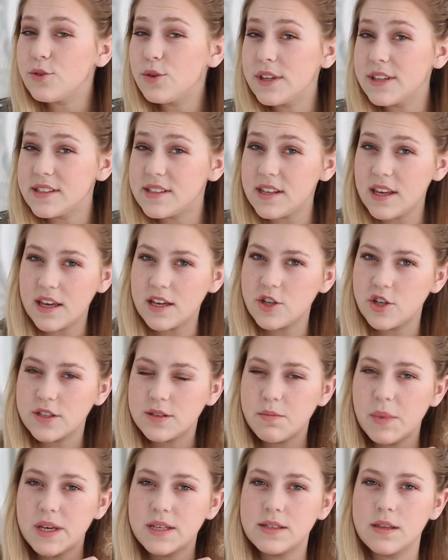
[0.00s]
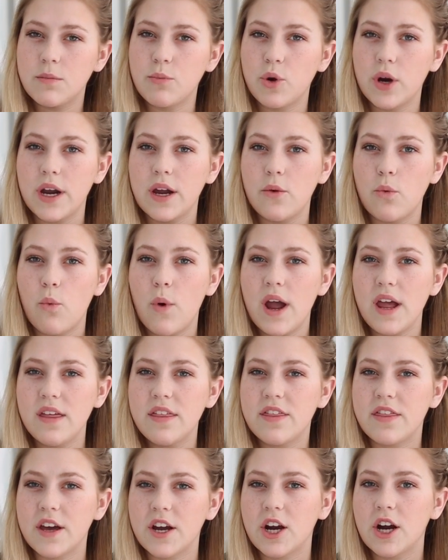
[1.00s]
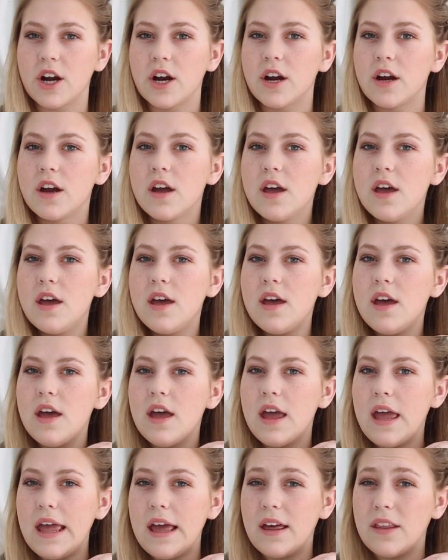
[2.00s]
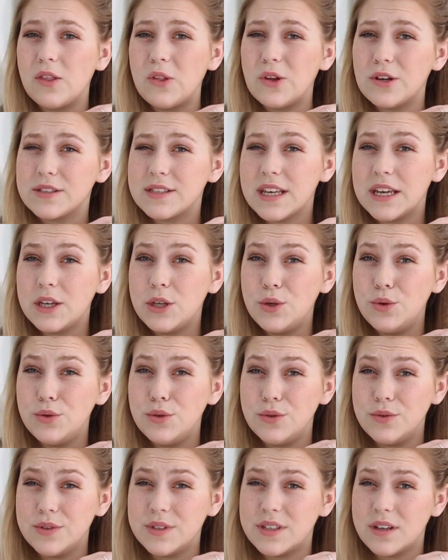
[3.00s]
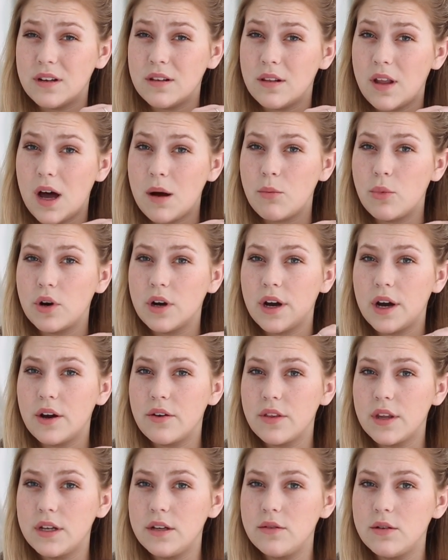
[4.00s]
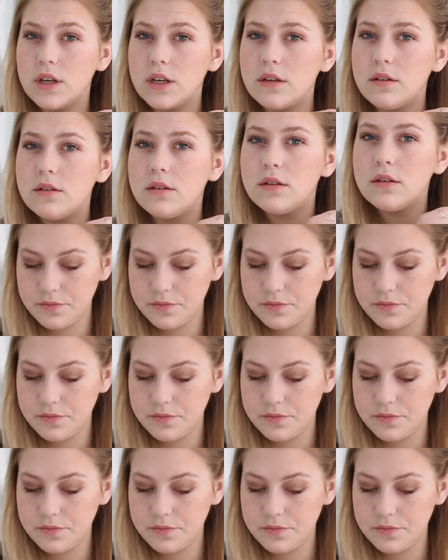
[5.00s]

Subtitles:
you can see, it just makes the braid way thicker and looks like you used a lot more hair than you did.